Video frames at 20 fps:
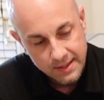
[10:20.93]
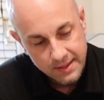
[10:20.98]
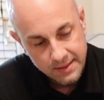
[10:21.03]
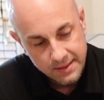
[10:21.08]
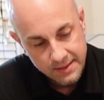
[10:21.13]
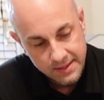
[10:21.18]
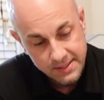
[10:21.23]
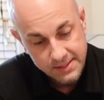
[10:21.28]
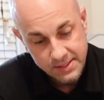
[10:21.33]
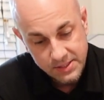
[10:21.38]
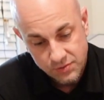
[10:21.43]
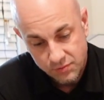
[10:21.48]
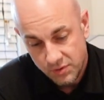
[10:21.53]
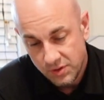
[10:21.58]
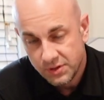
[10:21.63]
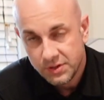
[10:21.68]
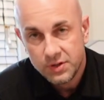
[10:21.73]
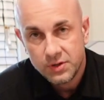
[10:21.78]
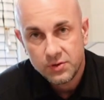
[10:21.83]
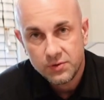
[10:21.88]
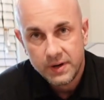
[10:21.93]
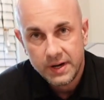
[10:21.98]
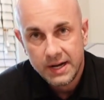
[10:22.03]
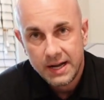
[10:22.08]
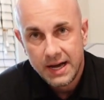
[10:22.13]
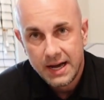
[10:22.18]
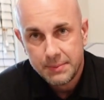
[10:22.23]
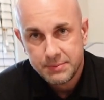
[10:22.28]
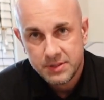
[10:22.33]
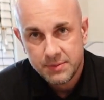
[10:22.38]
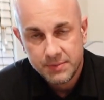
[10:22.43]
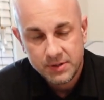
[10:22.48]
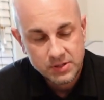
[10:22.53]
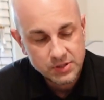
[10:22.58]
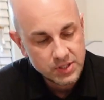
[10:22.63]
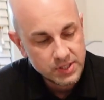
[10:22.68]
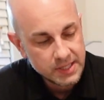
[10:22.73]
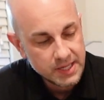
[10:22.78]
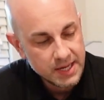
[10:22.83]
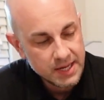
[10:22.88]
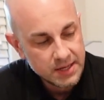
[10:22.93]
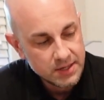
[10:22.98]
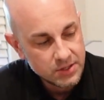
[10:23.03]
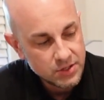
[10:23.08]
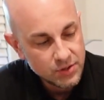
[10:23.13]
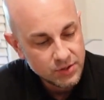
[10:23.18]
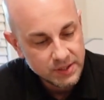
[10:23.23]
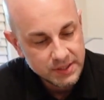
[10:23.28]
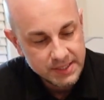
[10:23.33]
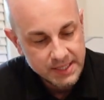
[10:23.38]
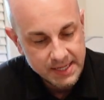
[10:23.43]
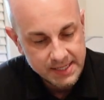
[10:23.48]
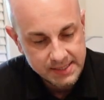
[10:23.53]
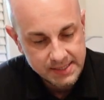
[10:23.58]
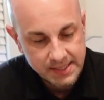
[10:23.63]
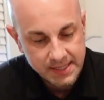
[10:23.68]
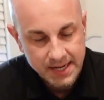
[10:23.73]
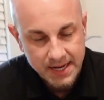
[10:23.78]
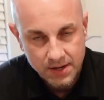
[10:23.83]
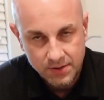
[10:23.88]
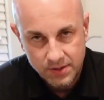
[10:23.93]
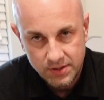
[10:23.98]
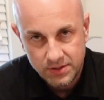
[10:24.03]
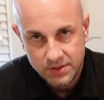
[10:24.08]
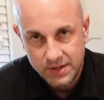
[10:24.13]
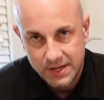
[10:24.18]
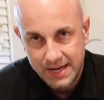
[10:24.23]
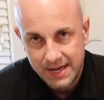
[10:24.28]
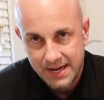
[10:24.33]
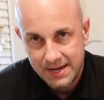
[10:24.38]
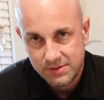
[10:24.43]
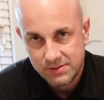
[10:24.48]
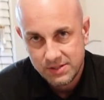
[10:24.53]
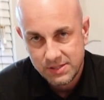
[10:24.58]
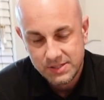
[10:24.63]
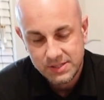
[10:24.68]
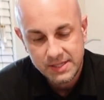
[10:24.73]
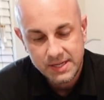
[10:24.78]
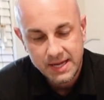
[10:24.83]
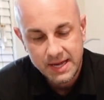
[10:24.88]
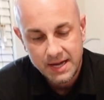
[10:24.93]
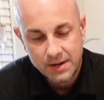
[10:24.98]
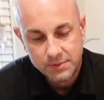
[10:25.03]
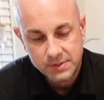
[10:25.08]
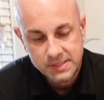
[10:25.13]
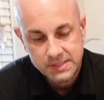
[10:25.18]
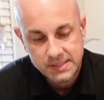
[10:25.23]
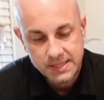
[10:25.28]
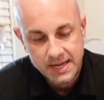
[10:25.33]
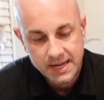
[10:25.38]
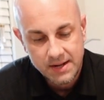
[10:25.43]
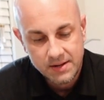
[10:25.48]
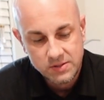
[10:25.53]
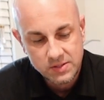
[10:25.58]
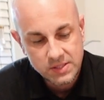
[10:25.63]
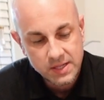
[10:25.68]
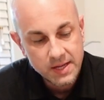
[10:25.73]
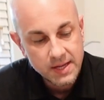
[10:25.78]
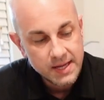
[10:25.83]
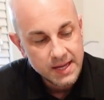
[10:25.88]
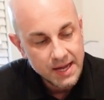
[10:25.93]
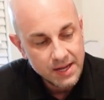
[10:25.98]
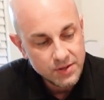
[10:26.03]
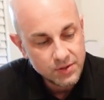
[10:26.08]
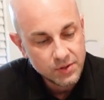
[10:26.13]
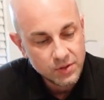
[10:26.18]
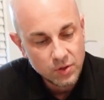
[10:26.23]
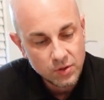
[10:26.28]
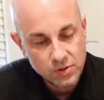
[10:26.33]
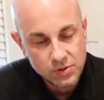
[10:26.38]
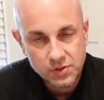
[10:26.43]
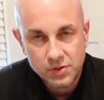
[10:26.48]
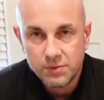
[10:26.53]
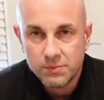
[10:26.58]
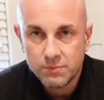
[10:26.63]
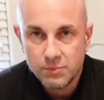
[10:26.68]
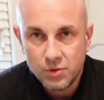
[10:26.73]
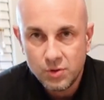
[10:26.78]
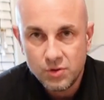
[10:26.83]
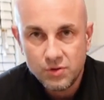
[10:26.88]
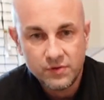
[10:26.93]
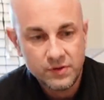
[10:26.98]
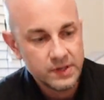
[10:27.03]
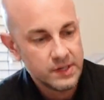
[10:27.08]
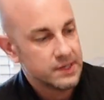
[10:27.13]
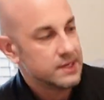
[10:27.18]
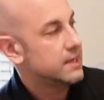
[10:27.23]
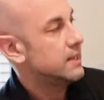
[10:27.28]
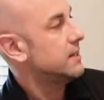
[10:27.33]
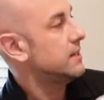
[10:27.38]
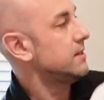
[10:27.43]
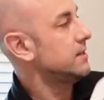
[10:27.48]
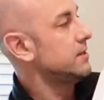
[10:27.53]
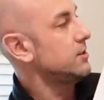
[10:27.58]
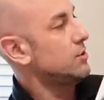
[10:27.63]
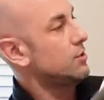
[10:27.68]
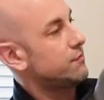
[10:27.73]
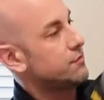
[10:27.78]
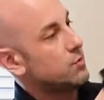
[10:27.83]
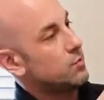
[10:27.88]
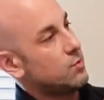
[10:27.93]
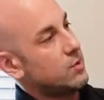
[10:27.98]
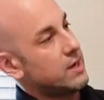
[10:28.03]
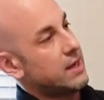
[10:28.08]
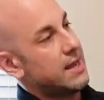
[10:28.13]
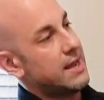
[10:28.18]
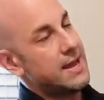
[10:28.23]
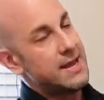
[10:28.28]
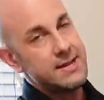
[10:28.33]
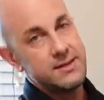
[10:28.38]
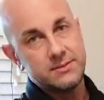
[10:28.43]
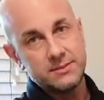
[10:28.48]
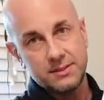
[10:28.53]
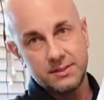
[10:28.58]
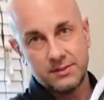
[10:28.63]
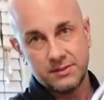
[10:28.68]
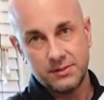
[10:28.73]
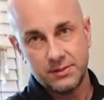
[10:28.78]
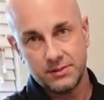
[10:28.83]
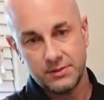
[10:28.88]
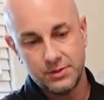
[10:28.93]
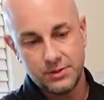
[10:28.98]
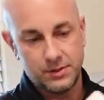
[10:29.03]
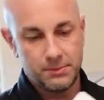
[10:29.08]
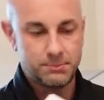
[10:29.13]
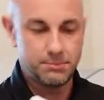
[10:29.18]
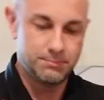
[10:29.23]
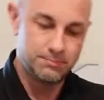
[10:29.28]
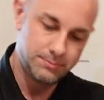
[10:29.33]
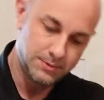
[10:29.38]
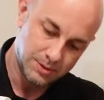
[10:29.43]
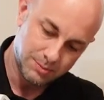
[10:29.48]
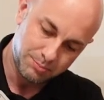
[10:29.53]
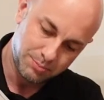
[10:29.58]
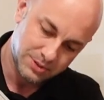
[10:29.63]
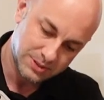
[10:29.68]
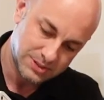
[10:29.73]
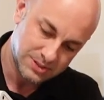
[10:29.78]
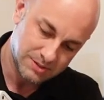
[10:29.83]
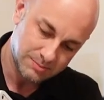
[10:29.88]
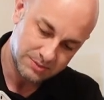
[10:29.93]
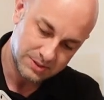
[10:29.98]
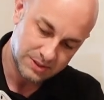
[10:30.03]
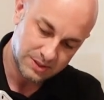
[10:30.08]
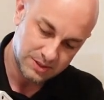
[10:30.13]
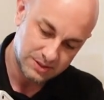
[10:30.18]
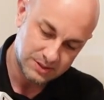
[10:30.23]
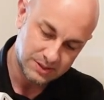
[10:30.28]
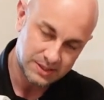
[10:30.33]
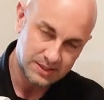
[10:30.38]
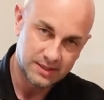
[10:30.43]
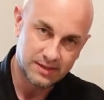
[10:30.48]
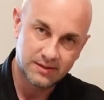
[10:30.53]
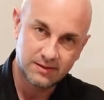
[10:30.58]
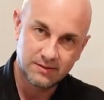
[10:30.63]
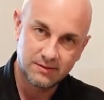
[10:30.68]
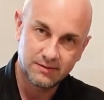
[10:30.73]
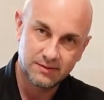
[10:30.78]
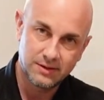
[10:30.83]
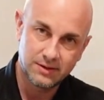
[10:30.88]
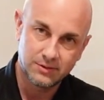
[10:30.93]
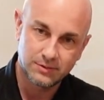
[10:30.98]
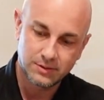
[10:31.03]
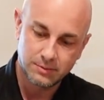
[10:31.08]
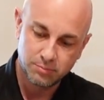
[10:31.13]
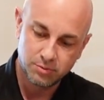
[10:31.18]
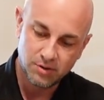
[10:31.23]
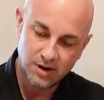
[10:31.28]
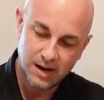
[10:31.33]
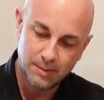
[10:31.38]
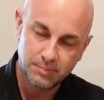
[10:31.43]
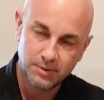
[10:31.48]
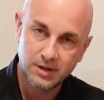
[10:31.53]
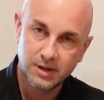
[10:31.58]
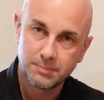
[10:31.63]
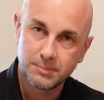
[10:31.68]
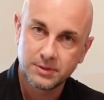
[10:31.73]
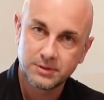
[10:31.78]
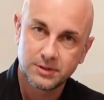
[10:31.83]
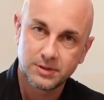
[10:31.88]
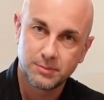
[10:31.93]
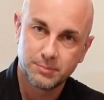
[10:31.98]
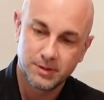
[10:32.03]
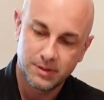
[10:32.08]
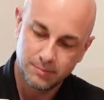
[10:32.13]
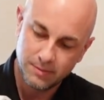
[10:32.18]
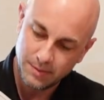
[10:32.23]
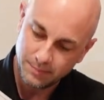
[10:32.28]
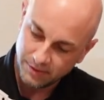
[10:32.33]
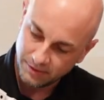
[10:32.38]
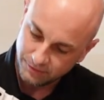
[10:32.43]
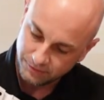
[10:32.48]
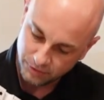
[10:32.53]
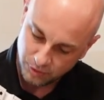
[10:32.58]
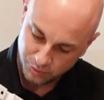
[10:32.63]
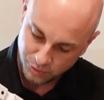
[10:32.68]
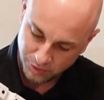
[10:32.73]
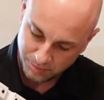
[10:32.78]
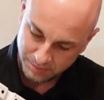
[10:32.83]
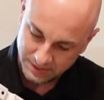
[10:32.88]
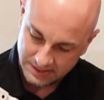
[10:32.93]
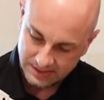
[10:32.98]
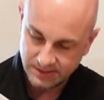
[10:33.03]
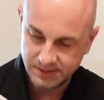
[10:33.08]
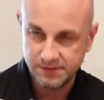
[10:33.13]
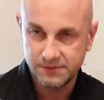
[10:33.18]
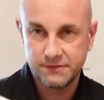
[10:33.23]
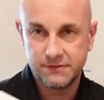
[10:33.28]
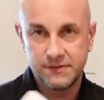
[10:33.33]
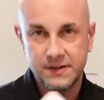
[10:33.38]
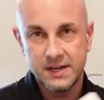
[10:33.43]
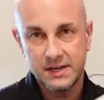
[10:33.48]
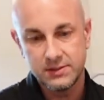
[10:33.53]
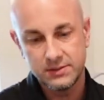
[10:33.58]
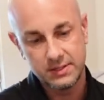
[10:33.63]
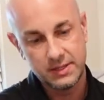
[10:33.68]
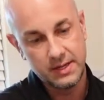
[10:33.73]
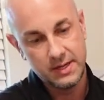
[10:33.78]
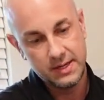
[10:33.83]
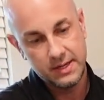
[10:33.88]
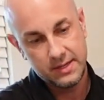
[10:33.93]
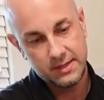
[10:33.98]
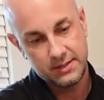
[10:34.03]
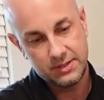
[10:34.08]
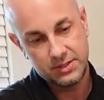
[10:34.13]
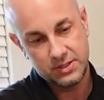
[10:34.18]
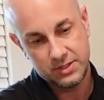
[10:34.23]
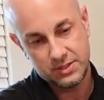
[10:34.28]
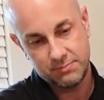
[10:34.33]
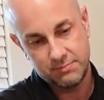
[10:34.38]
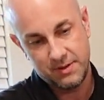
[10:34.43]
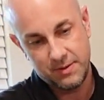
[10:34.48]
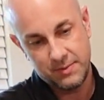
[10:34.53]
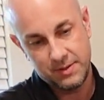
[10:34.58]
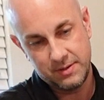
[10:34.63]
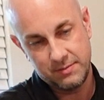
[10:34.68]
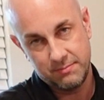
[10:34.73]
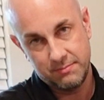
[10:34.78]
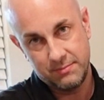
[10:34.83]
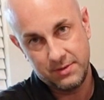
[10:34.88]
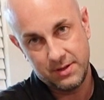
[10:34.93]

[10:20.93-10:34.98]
this is really a great option because, again, you could test it out in your house to see how it sounds. And you could also move it, and if you want to angle it a little, you could put something under here, to prop it up a little bit, maybe a few more pieces of felt to just maybe